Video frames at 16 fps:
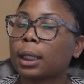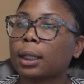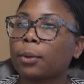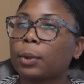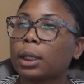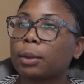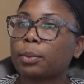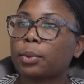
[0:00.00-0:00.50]
and then
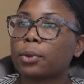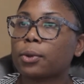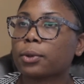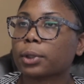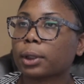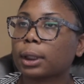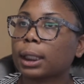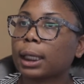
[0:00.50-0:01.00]
we could pull
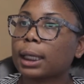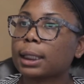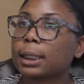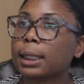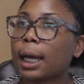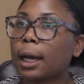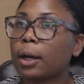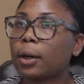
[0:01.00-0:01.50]
certain
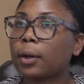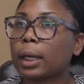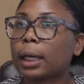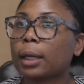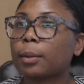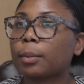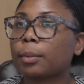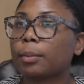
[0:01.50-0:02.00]
kids out
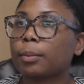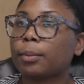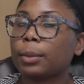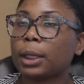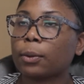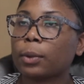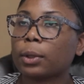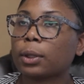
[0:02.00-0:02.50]
and
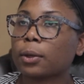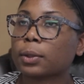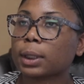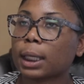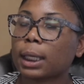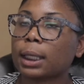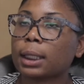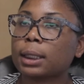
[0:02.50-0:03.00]
meet with those
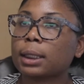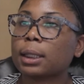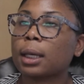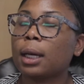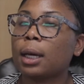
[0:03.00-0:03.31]
kids.